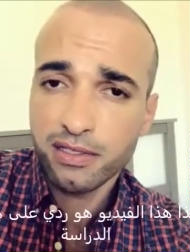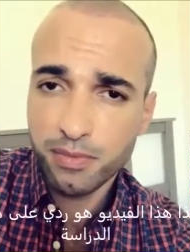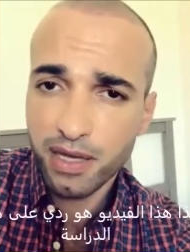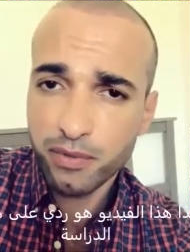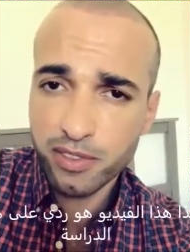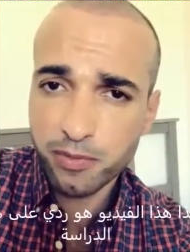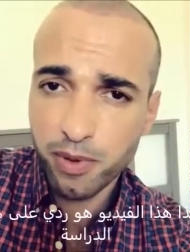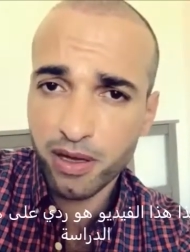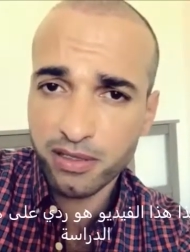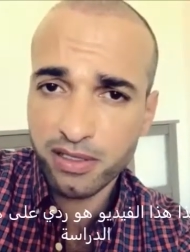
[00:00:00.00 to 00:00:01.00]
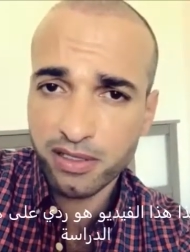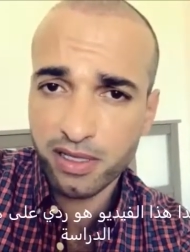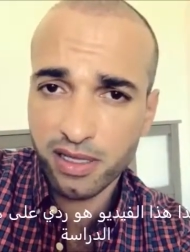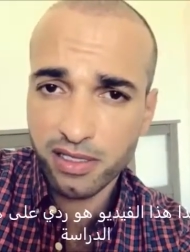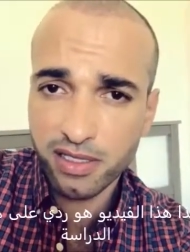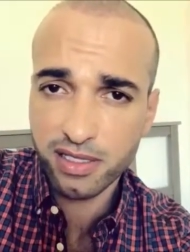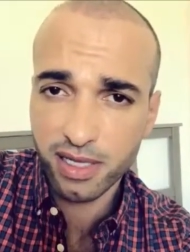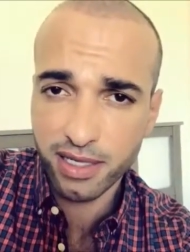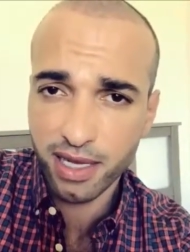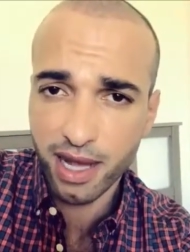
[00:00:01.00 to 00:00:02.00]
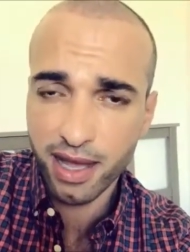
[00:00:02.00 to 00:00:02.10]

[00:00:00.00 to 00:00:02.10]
is my response to this study.